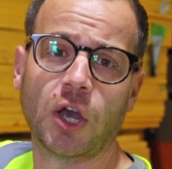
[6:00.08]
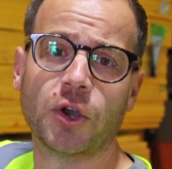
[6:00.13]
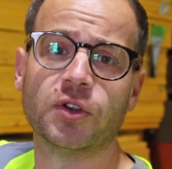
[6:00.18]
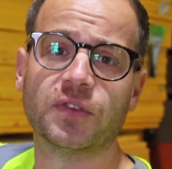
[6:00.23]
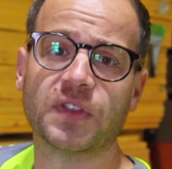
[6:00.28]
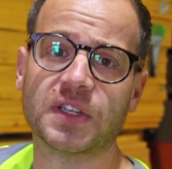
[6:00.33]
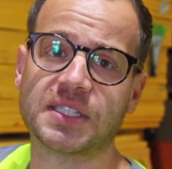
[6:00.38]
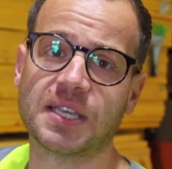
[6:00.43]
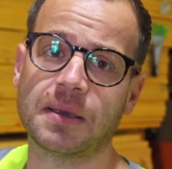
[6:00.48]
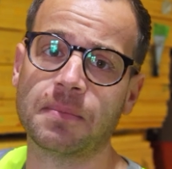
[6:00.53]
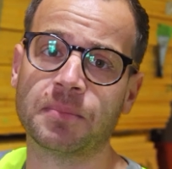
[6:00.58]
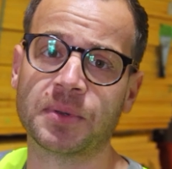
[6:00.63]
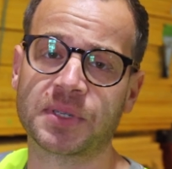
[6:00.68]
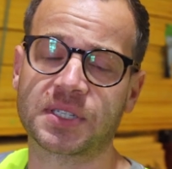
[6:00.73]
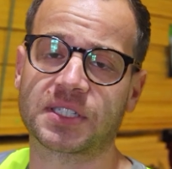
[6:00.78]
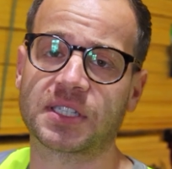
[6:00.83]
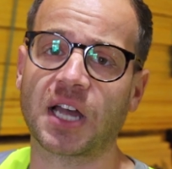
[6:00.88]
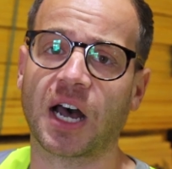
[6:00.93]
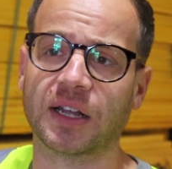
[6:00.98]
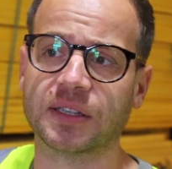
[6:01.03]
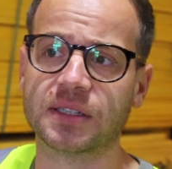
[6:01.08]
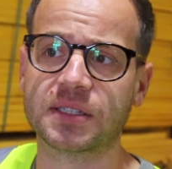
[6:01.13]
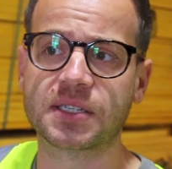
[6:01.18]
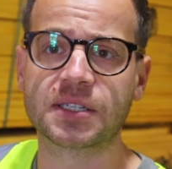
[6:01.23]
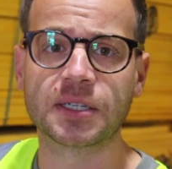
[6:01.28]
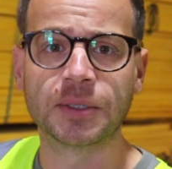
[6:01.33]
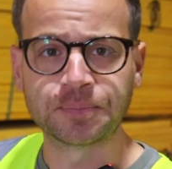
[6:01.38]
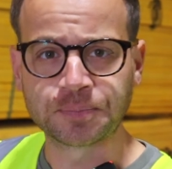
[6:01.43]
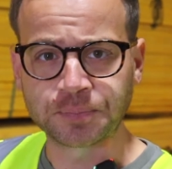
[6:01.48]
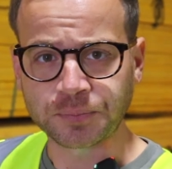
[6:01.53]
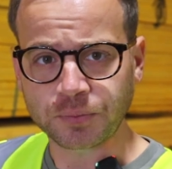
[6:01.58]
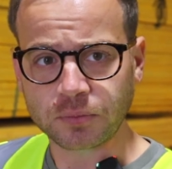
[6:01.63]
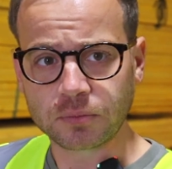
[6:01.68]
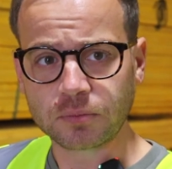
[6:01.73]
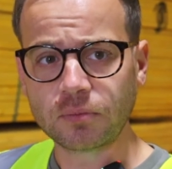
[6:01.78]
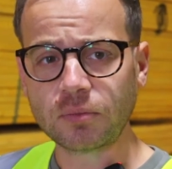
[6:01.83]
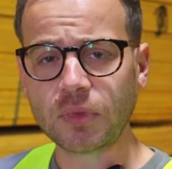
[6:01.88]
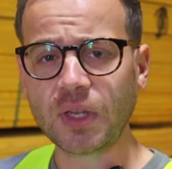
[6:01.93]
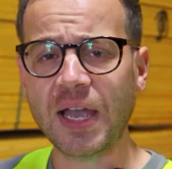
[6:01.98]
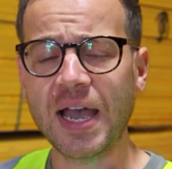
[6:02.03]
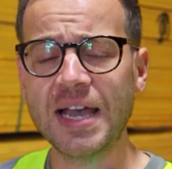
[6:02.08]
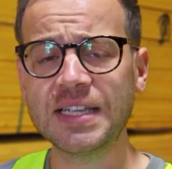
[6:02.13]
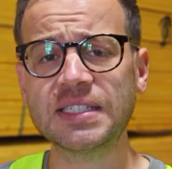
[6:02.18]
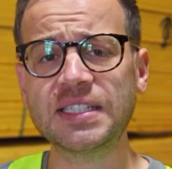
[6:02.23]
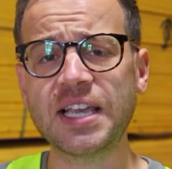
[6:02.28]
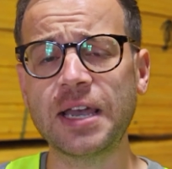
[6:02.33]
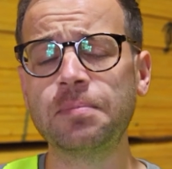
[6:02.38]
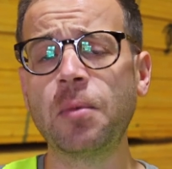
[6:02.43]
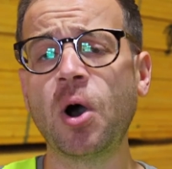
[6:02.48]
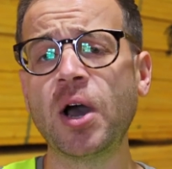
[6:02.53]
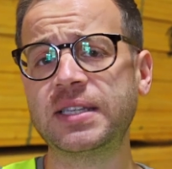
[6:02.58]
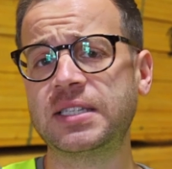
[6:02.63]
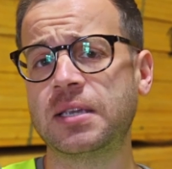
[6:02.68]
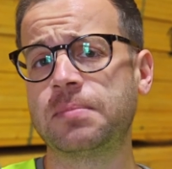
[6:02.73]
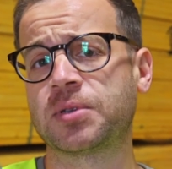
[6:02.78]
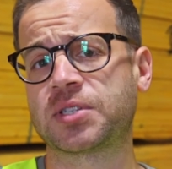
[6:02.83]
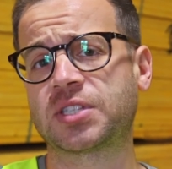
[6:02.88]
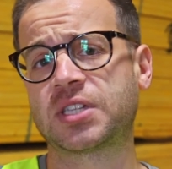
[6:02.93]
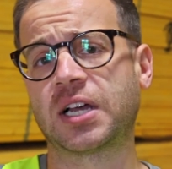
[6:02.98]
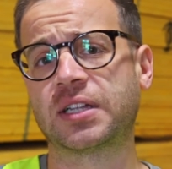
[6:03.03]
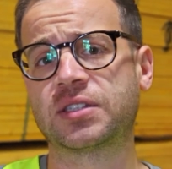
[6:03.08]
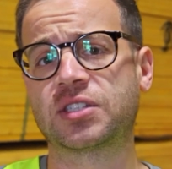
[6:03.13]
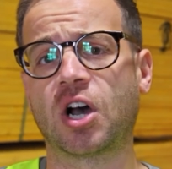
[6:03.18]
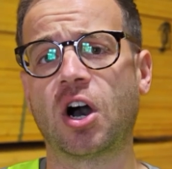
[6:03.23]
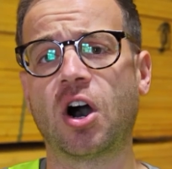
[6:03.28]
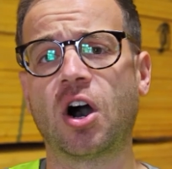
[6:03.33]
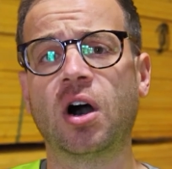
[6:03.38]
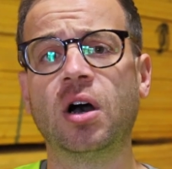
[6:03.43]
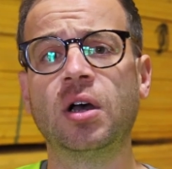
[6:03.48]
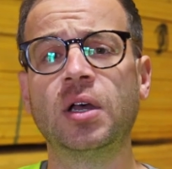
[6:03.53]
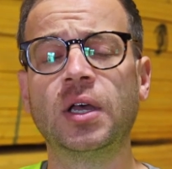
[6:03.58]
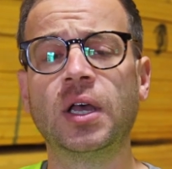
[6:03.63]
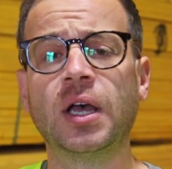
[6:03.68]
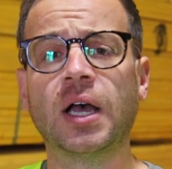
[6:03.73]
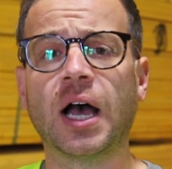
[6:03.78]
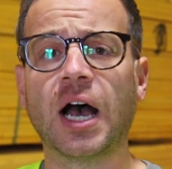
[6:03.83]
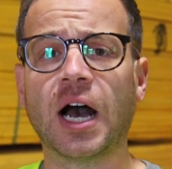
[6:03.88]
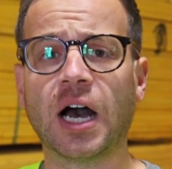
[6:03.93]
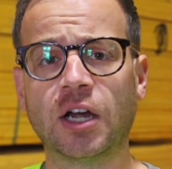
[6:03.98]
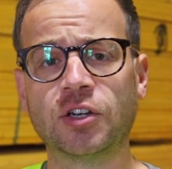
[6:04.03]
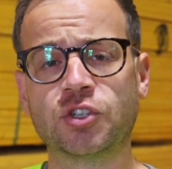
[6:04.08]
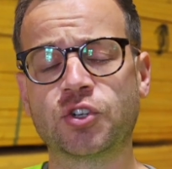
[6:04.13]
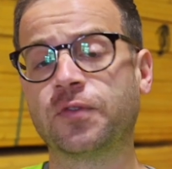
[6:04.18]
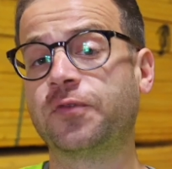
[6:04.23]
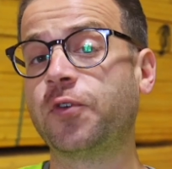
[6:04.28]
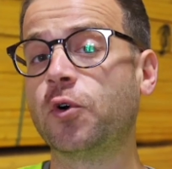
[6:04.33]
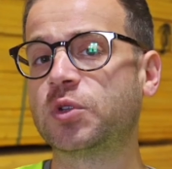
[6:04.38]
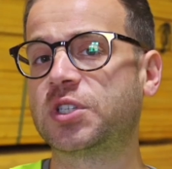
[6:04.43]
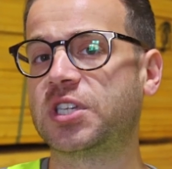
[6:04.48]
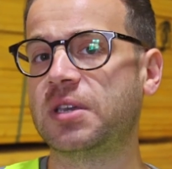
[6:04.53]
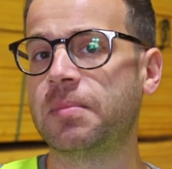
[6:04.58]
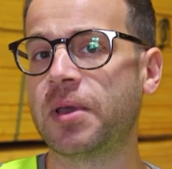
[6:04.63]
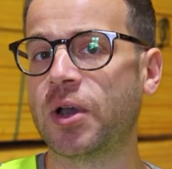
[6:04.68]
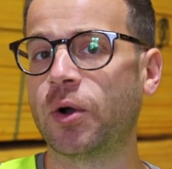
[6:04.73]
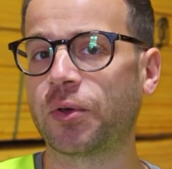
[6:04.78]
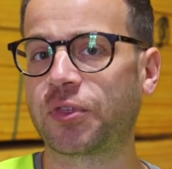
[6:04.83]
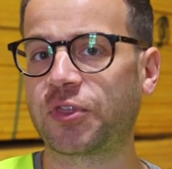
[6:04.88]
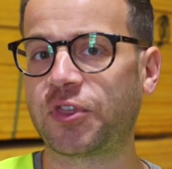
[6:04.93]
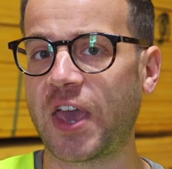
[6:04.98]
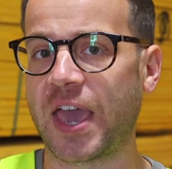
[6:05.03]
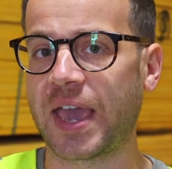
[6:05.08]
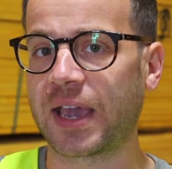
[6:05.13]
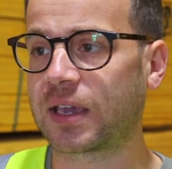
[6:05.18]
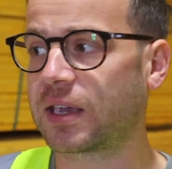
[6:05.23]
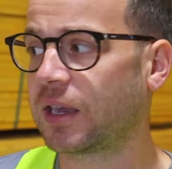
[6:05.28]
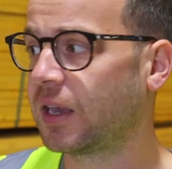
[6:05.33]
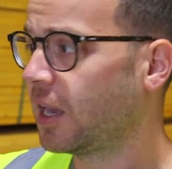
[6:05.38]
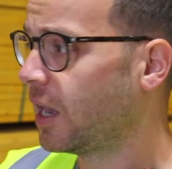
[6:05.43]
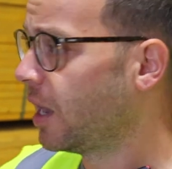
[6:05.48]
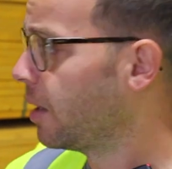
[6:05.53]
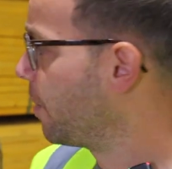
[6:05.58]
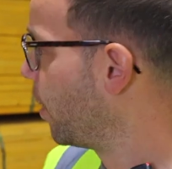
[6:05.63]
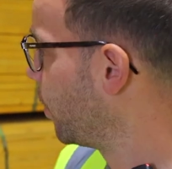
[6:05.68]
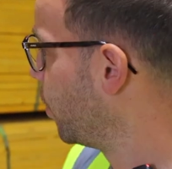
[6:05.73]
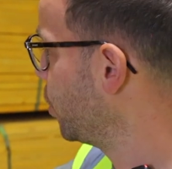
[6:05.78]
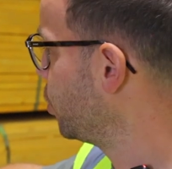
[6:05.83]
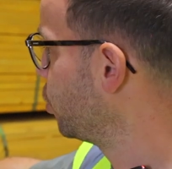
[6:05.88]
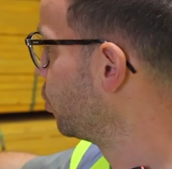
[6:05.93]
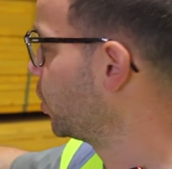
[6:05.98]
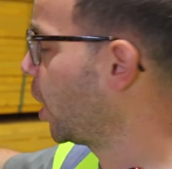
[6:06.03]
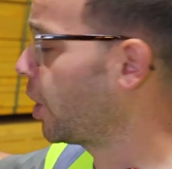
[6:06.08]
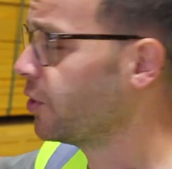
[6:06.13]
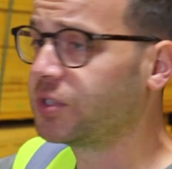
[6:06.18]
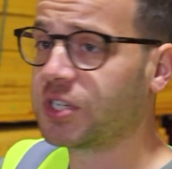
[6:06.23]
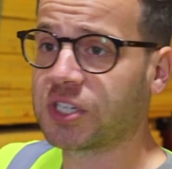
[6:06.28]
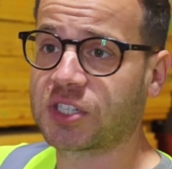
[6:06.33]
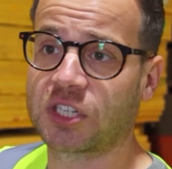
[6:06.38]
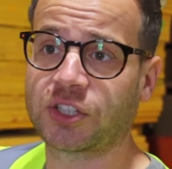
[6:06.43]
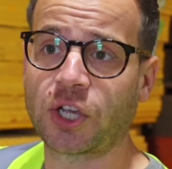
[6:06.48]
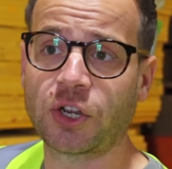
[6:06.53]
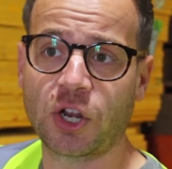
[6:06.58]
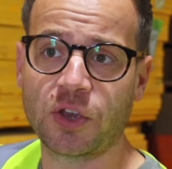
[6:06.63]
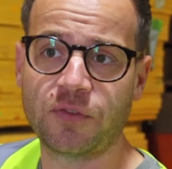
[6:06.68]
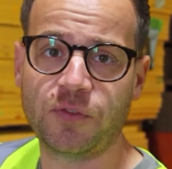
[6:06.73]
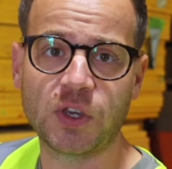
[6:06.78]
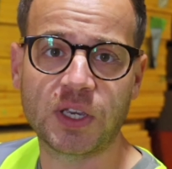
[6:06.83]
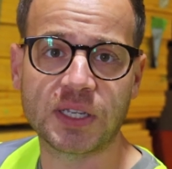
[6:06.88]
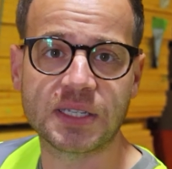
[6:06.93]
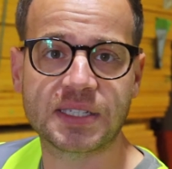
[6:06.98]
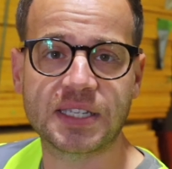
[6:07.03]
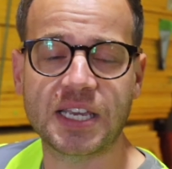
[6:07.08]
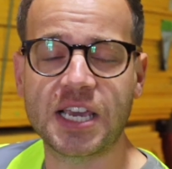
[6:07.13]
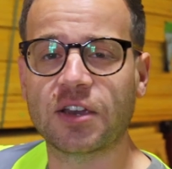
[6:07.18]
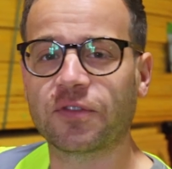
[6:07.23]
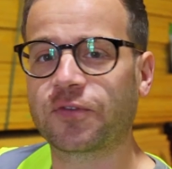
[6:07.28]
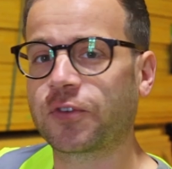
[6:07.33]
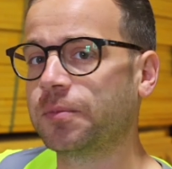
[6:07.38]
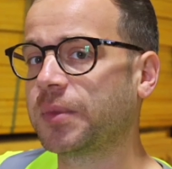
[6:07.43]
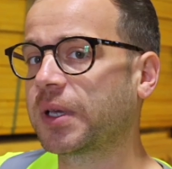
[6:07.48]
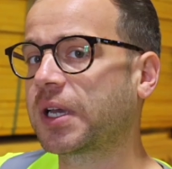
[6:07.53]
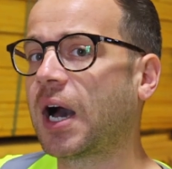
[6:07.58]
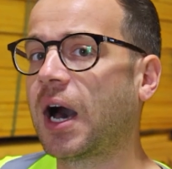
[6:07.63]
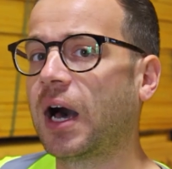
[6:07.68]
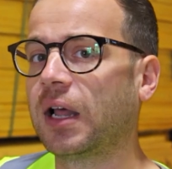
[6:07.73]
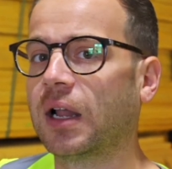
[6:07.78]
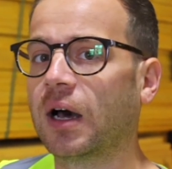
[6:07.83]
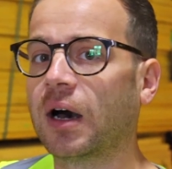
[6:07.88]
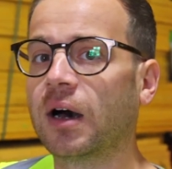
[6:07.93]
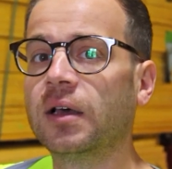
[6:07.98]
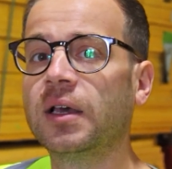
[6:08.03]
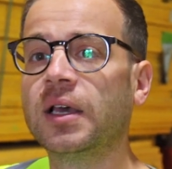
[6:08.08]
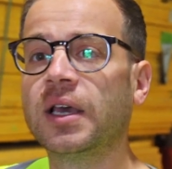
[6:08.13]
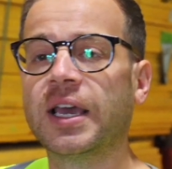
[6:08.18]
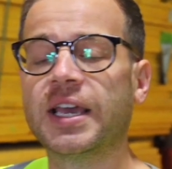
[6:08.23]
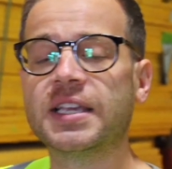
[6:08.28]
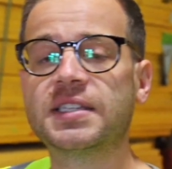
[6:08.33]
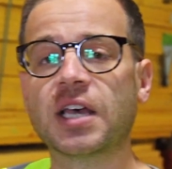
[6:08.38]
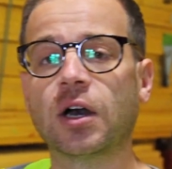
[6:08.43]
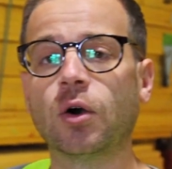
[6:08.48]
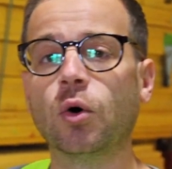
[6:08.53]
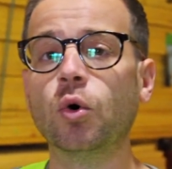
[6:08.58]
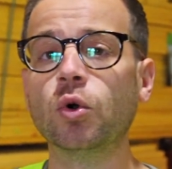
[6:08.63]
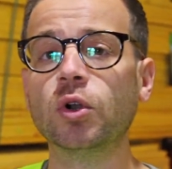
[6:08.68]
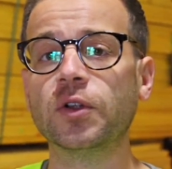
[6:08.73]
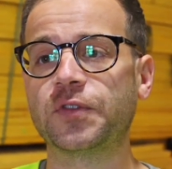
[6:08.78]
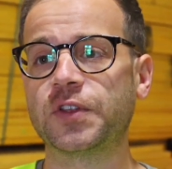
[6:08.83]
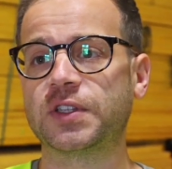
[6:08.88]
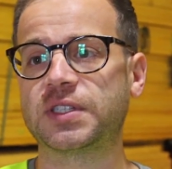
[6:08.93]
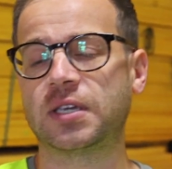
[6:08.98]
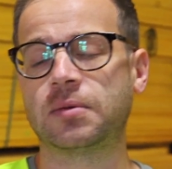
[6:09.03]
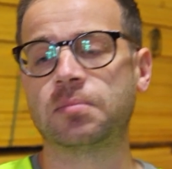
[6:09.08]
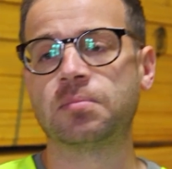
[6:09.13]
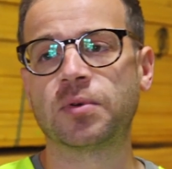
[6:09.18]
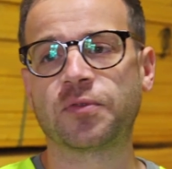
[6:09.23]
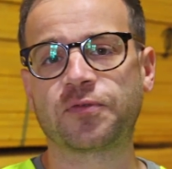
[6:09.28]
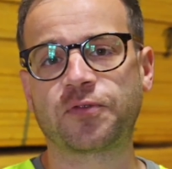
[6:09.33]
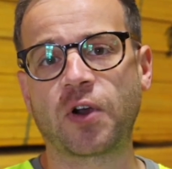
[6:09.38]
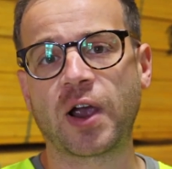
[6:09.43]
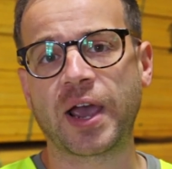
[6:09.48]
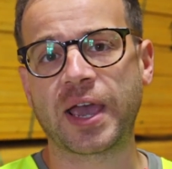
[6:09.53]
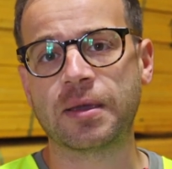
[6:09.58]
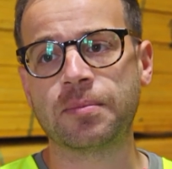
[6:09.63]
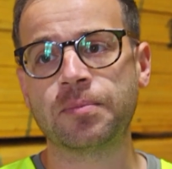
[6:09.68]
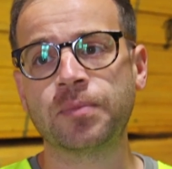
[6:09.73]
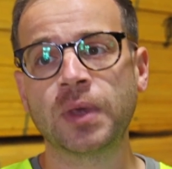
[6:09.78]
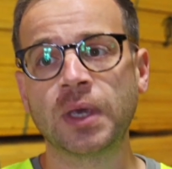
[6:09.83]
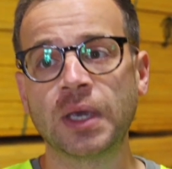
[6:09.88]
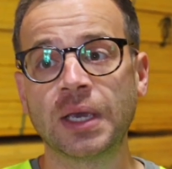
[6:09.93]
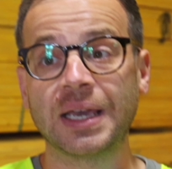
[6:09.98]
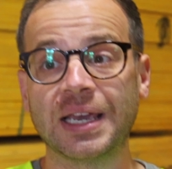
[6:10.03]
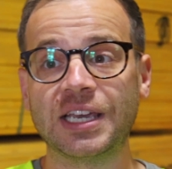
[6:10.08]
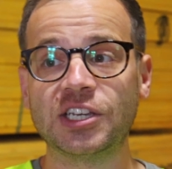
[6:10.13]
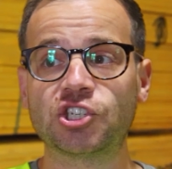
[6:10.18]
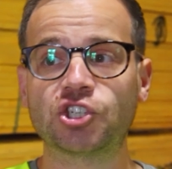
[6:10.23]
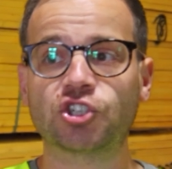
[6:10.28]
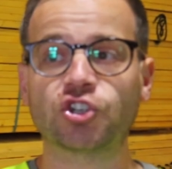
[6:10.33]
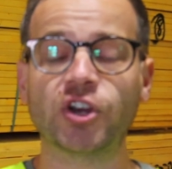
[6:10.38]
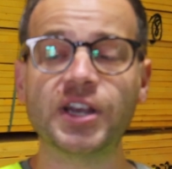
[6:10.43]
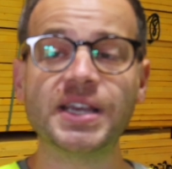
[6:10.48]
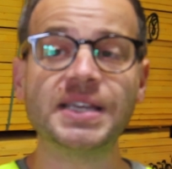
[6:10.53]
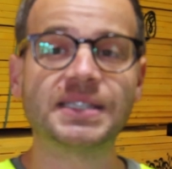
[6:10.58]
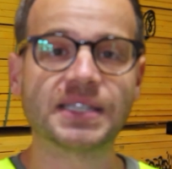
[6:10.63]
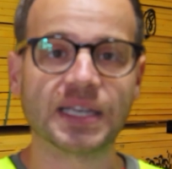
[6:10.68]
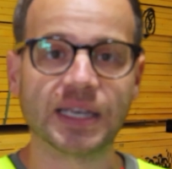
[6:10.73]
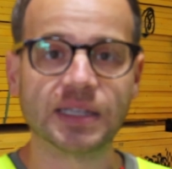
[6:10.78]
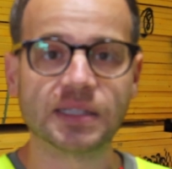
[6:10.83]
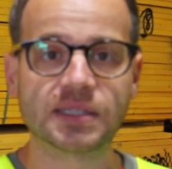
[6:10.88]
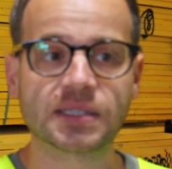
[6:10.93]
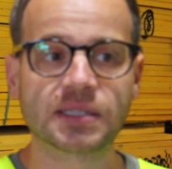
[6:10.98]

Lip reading: of the timber studs. As I said, my timber studs are 140mm thick, but what you'll notice, I don't know if you can see it from the colour, is that all of the timber frame is treated,